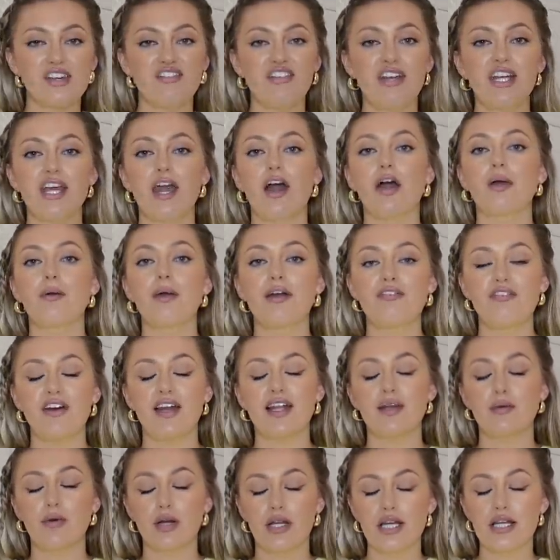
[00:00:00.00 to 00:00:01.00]
the video, if
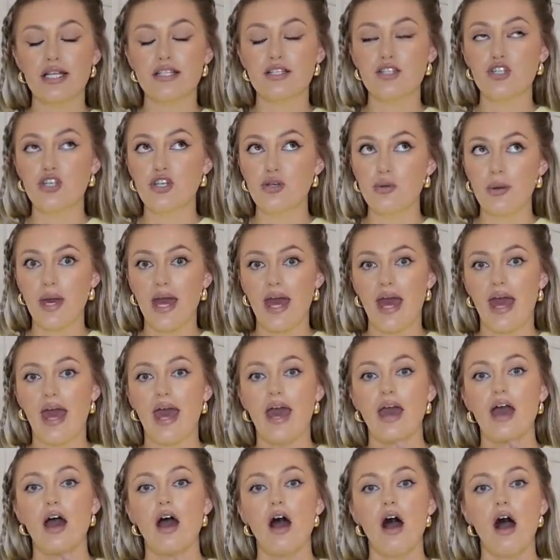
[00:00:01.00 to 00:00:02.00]
anyone is new
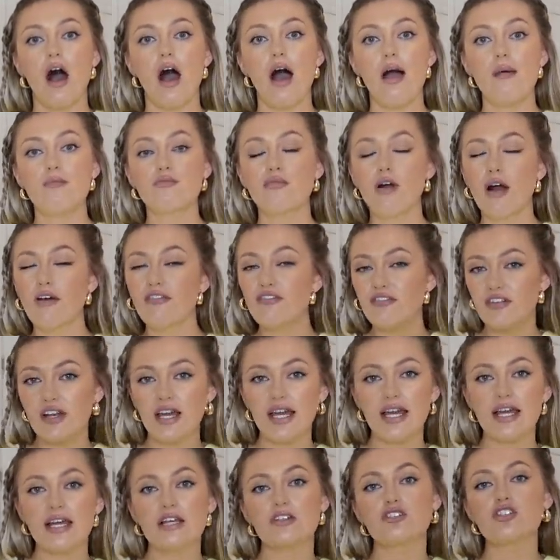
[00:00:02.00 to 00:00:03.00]
here, I'm
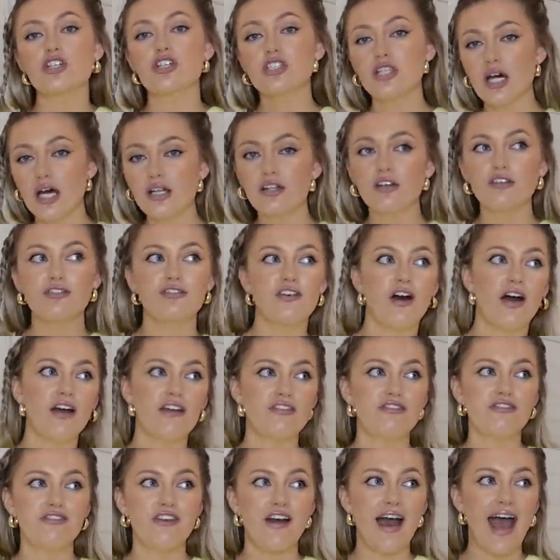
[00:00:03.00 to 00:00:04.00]
roughly just under
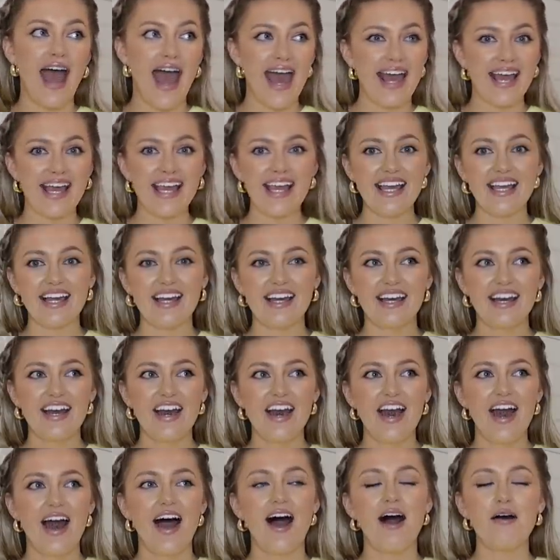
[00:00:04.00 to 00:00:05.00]
5'8".
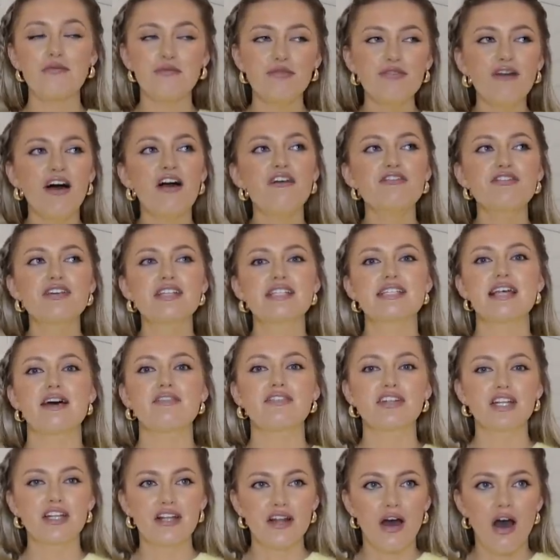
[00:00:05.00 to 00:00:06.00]
I'm
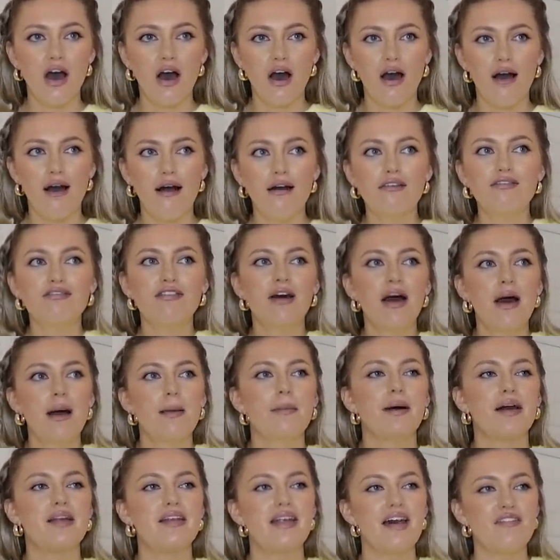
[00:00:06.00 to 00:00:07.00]
5'7½",
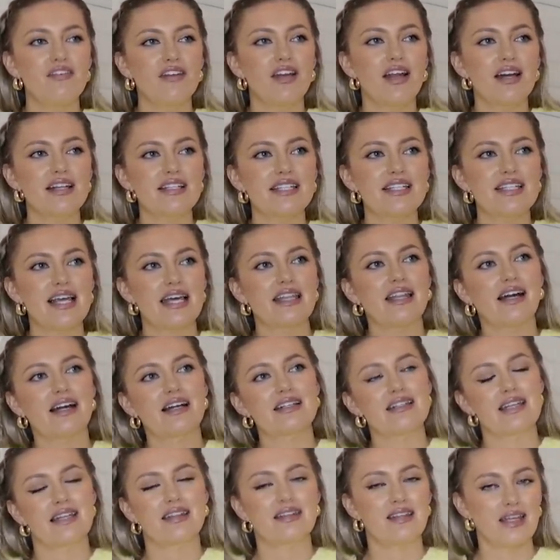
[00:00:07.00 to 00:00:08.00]
but I never like to say that
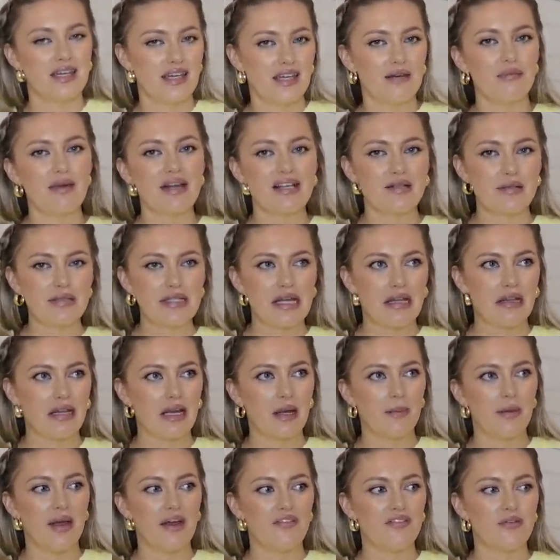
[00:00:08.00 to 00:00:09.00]
because I think it makes me sound like
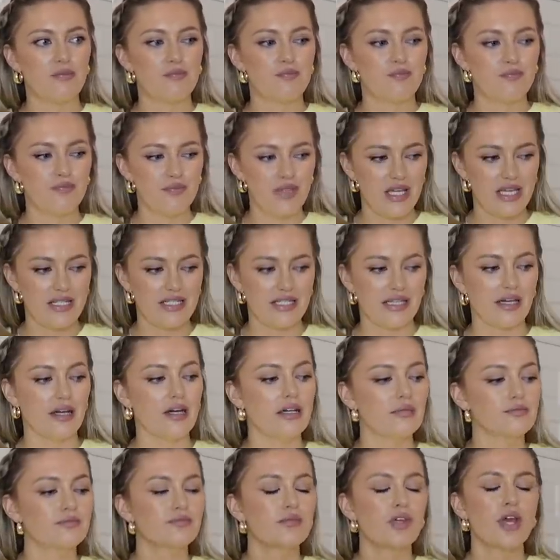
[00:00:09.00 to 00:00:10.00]
a bit of an
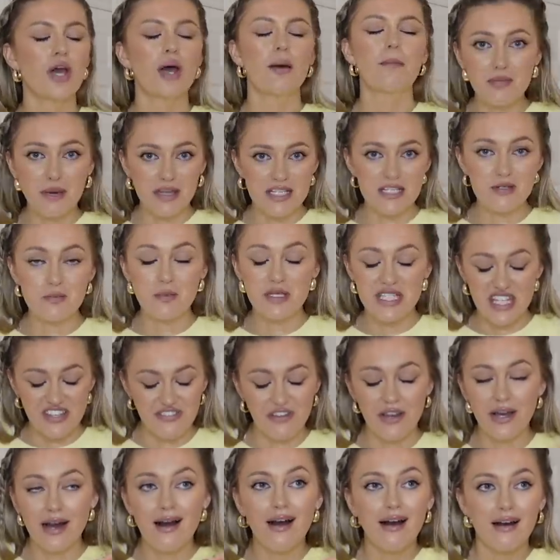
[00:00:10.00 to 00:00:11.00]
idiot. My
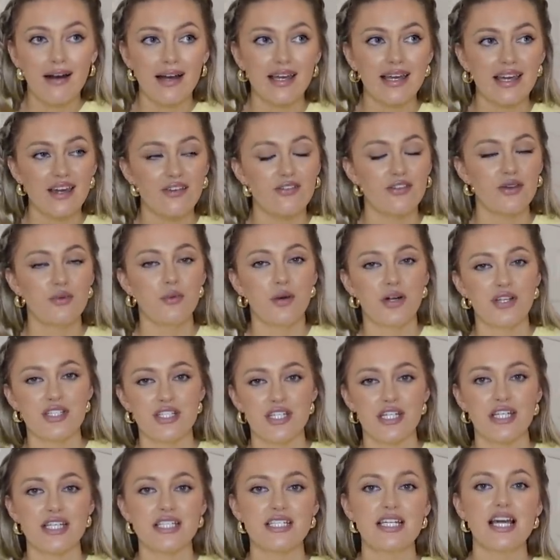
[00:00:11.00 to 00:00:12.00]
specific height, if you
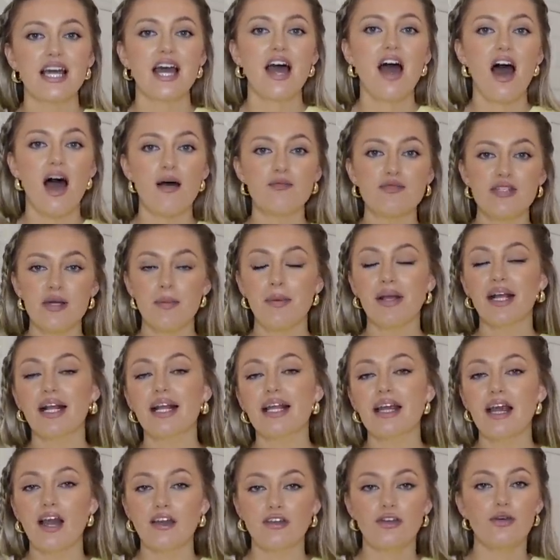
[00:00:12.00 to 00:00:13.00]
wondered, I'm
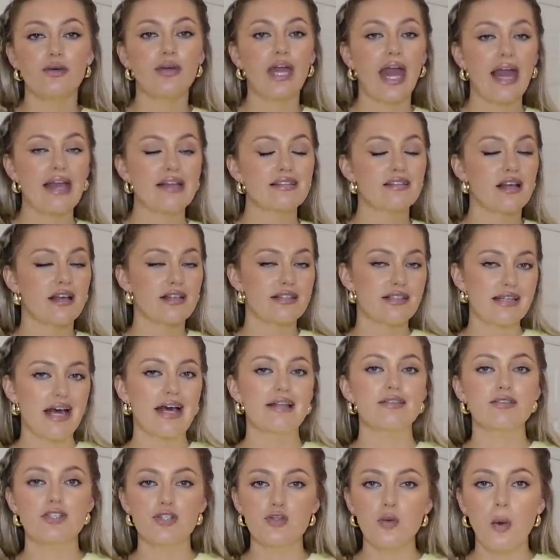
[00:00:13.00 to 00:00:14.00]
typically a UK size
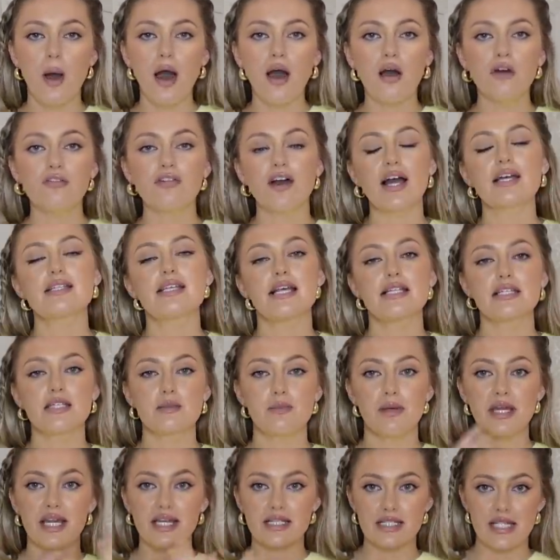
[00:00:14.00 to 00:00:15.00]
10 to 12. I tend to
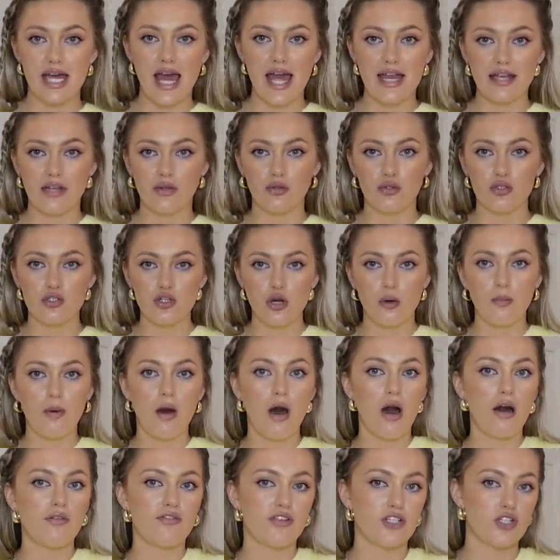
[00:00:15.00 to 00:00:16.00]
be a 10 on the top
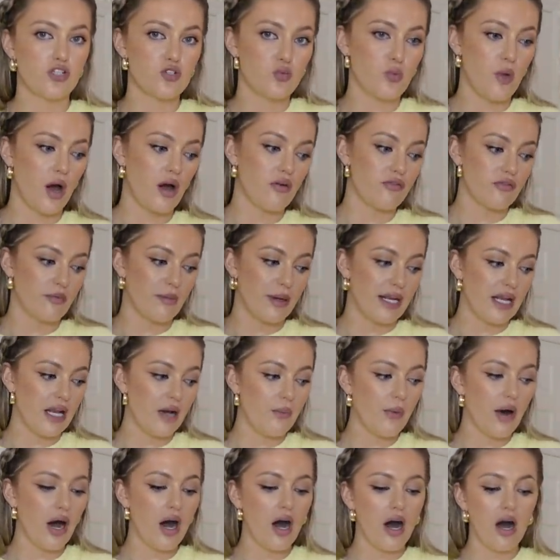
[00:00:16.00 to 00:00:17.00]
half and a 12 on my
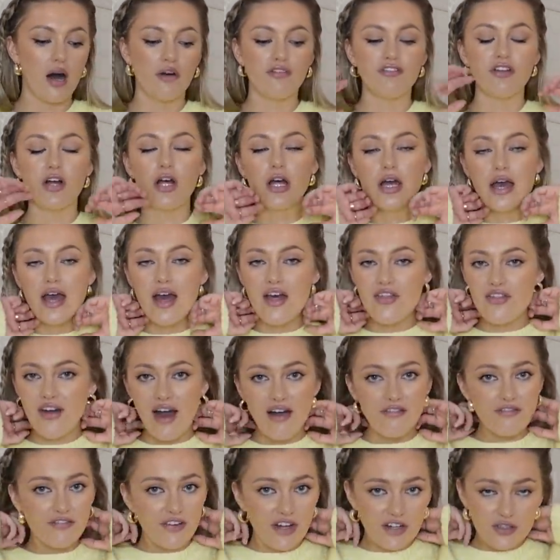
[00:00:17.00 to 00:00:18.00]
lower half.
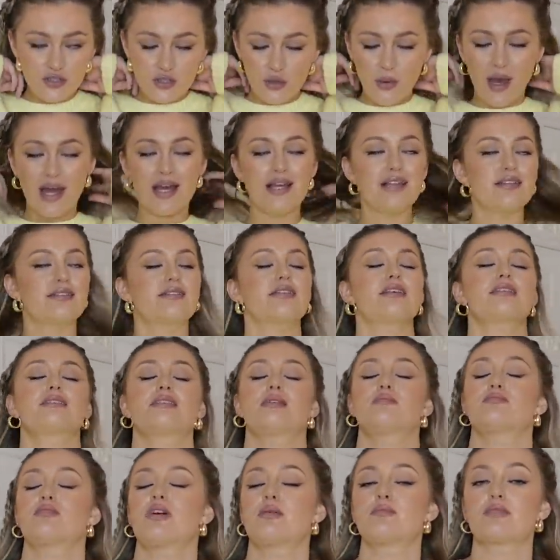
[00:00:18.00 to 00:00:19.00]
That fluctuates.
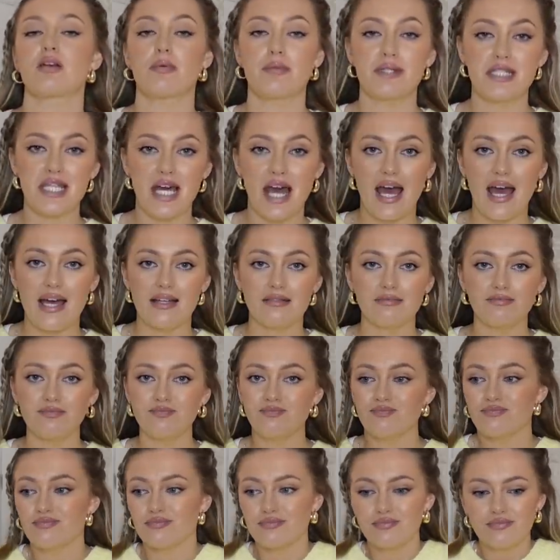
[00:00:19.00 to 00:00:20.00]
Sometimes I'm a 10.
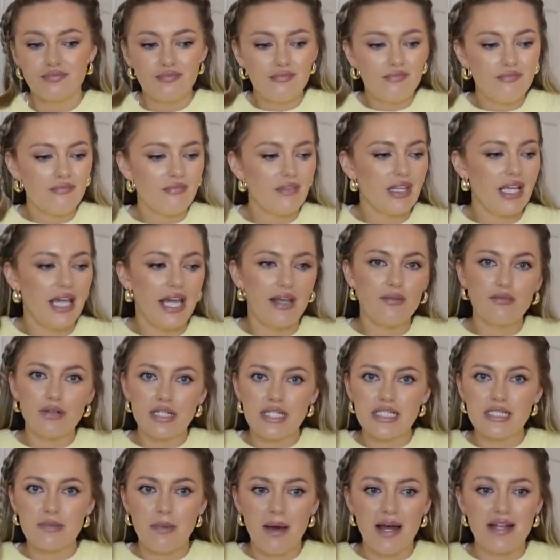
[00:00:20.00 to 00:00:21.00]
It
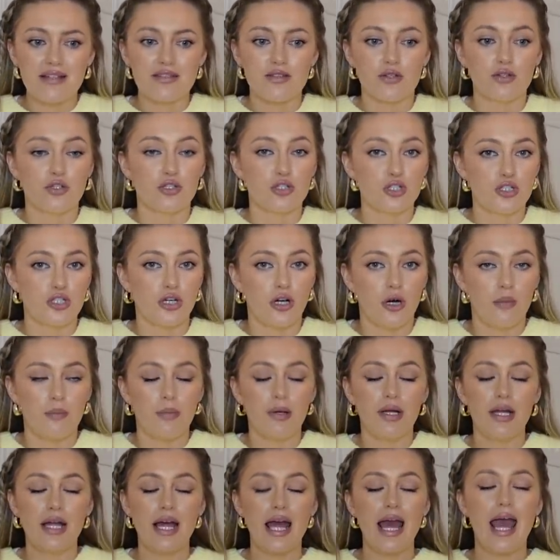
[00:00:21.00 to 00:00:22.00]
really depends on the shop
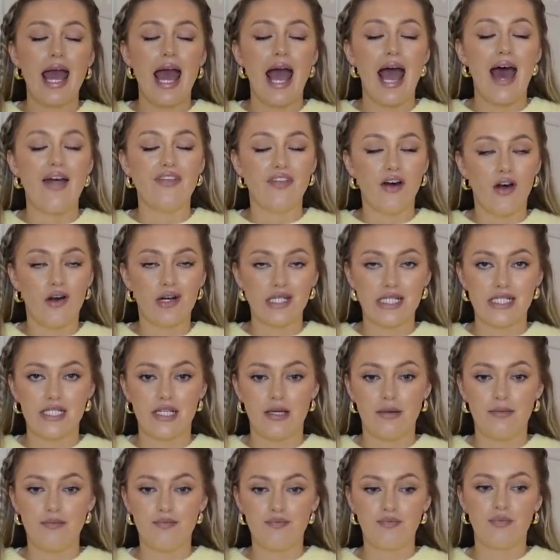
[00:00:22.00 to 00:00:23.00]
and the
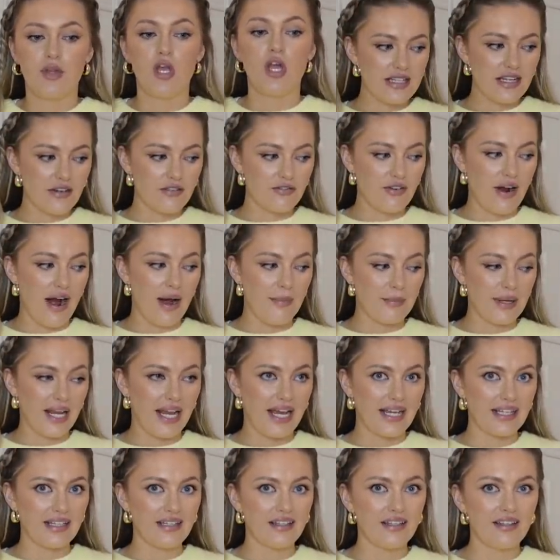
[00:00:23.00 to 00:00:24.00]
item. Enough
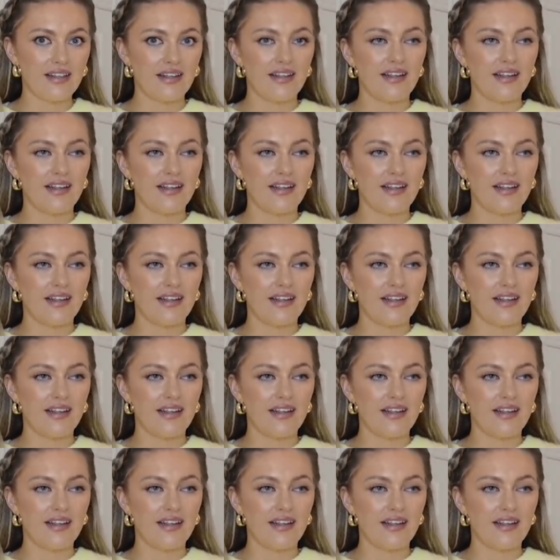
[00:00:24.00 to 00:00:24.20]
rambling.